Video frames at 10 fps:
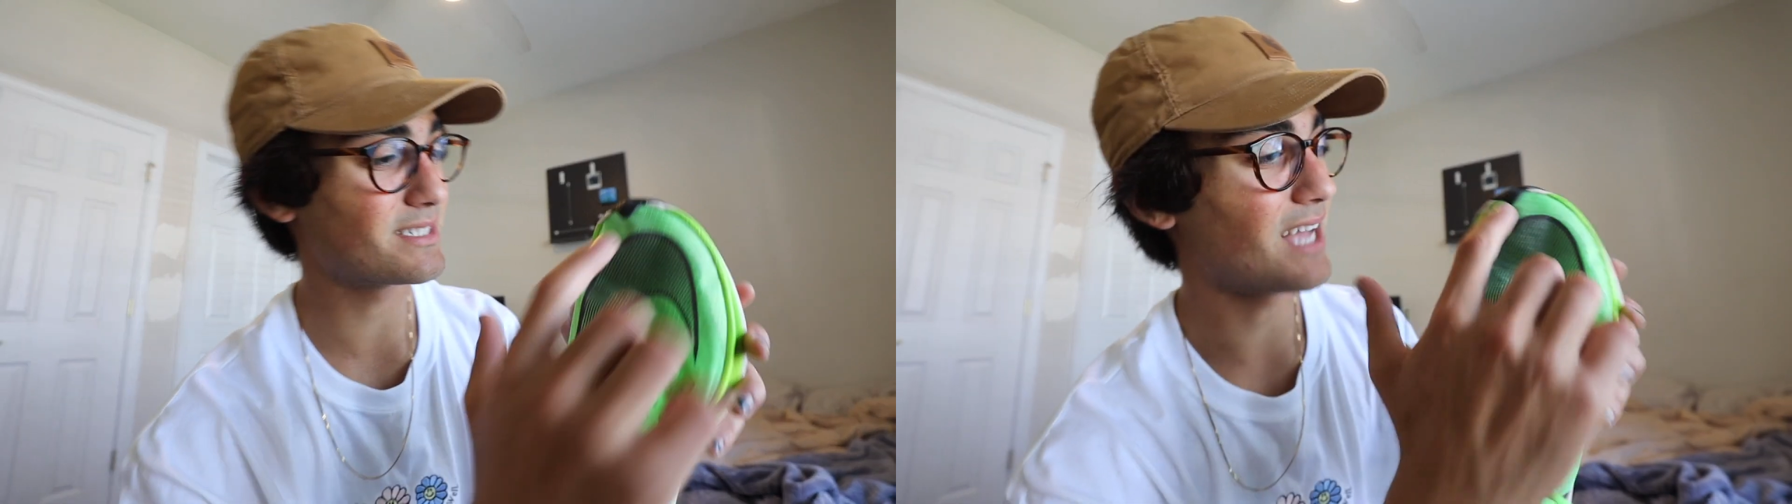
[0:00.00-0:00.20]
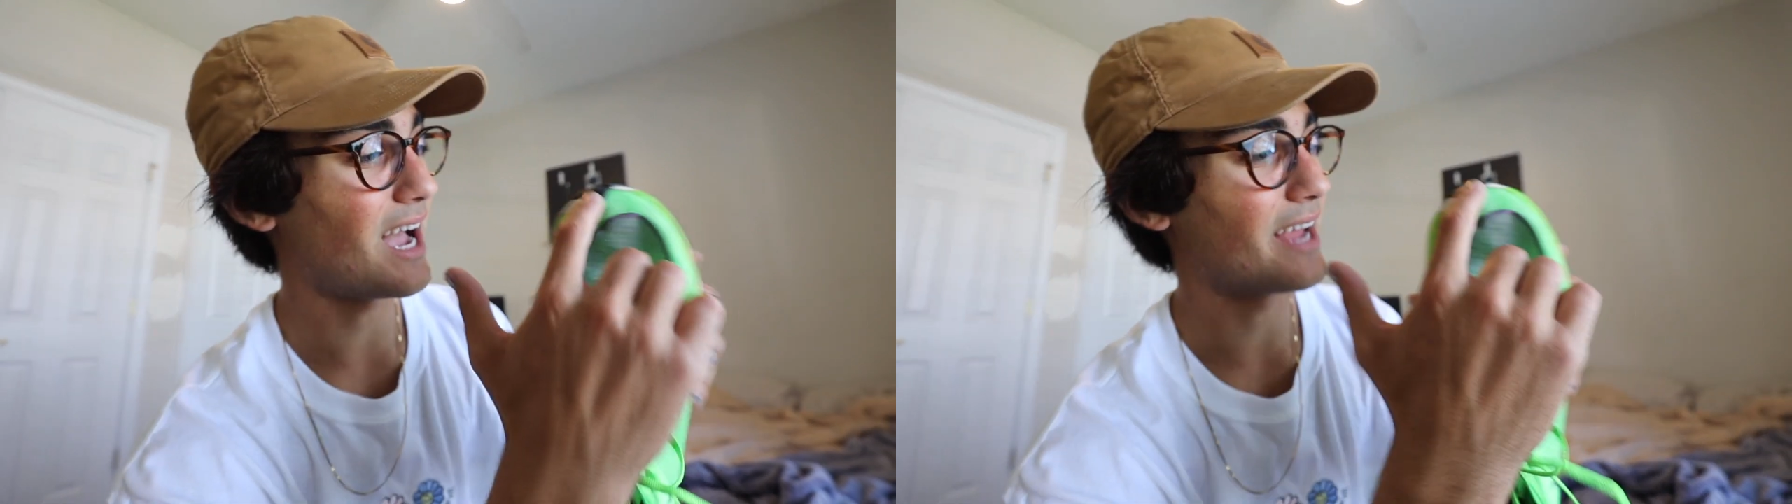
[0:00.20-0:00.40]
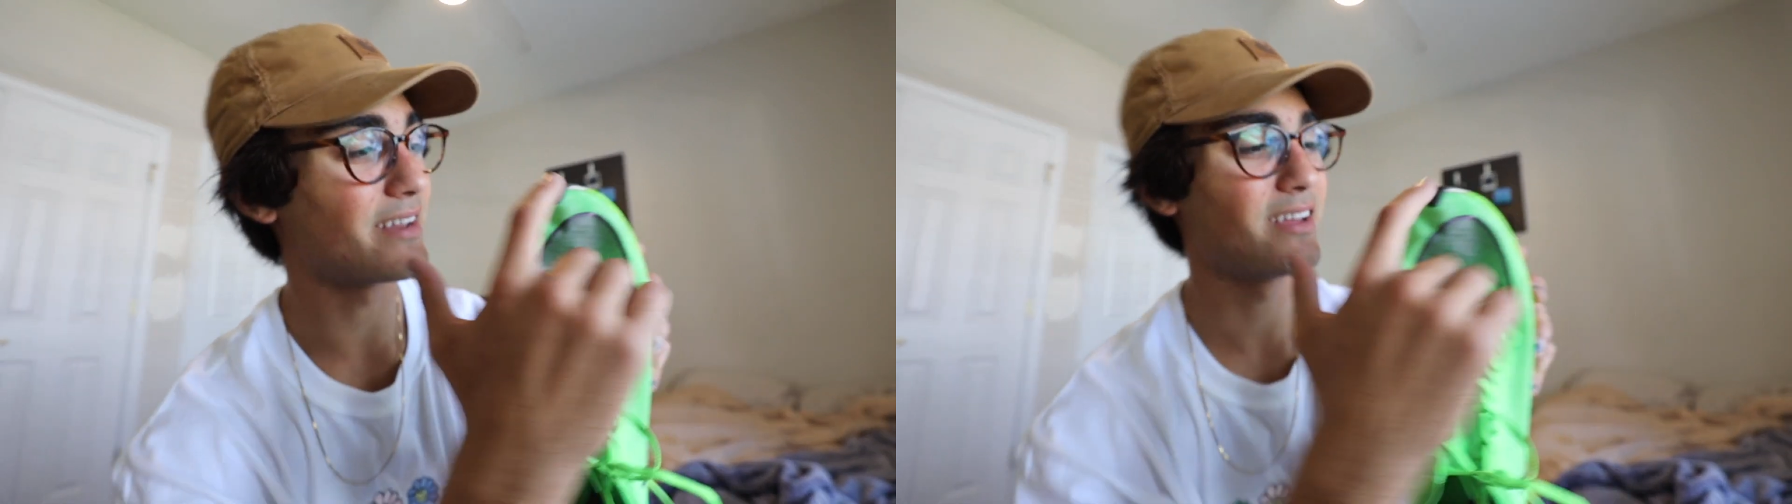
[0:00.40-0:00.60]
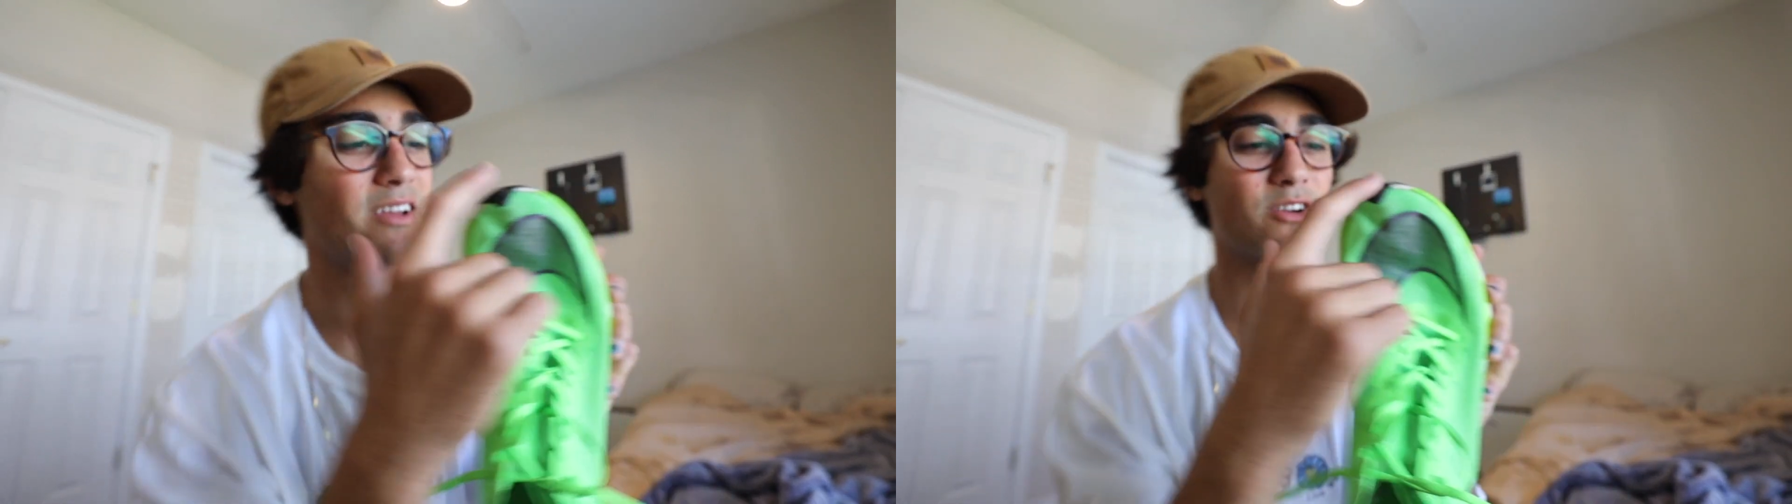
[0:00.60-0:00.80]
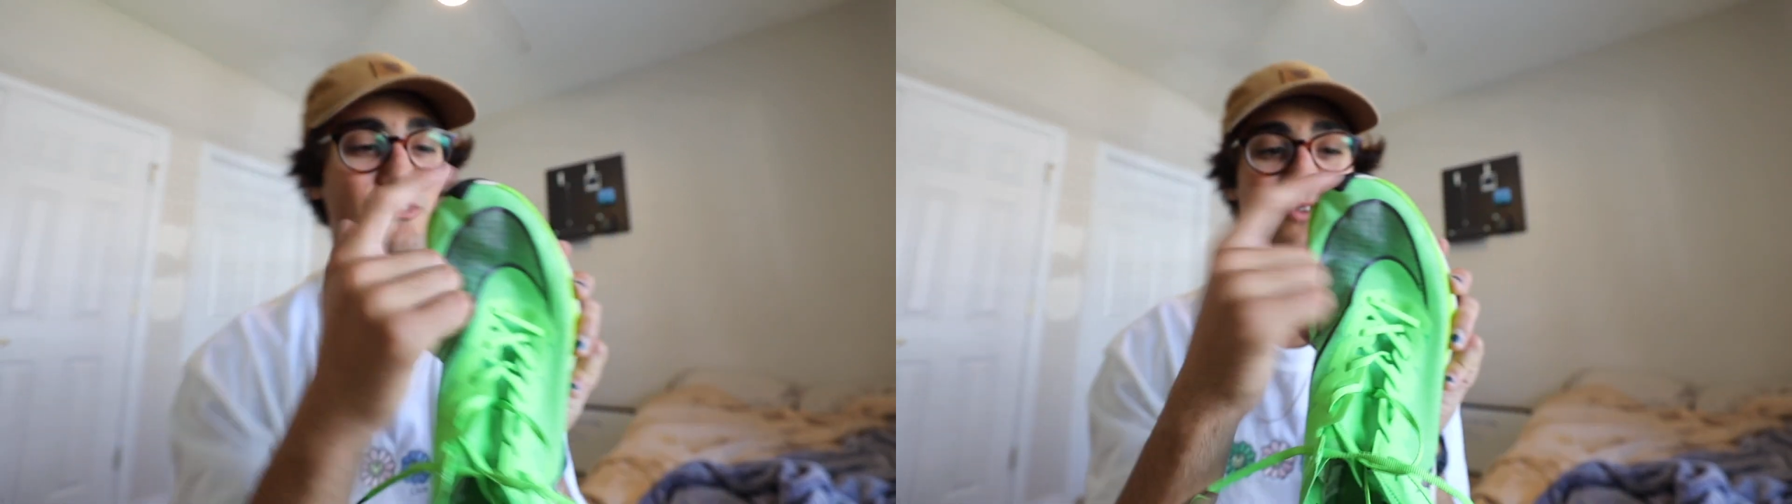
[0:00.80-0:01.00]
design
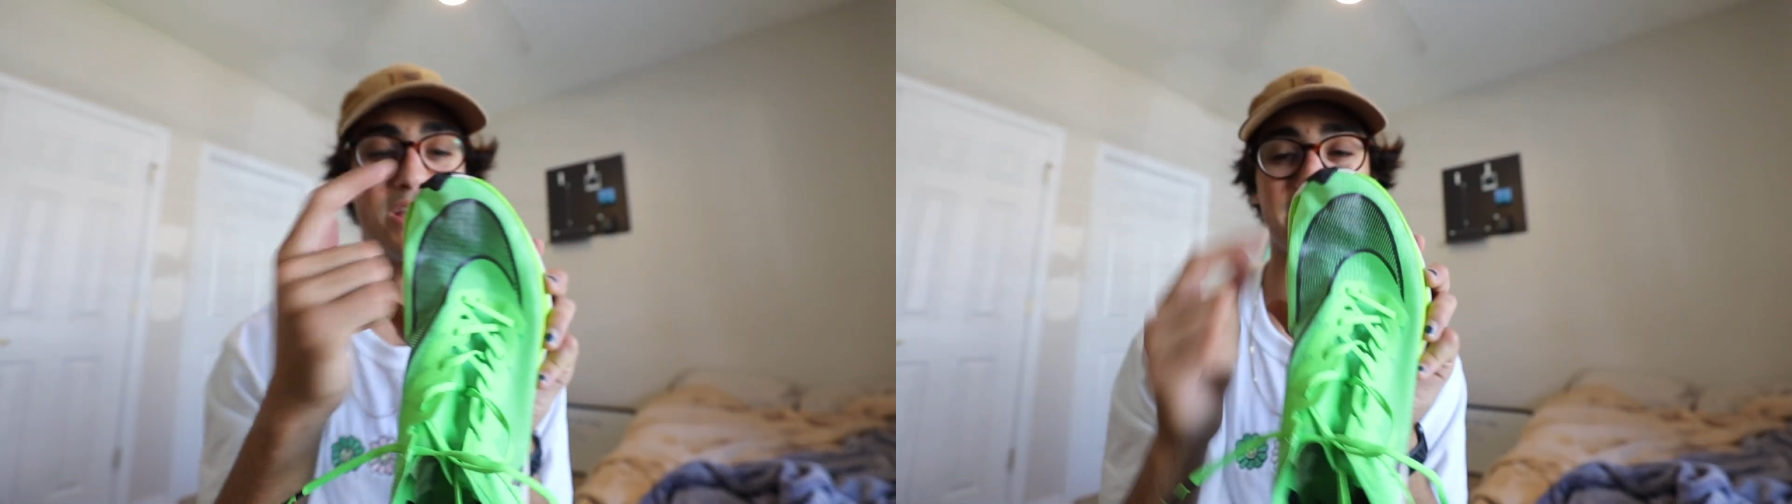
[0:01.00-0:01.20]
right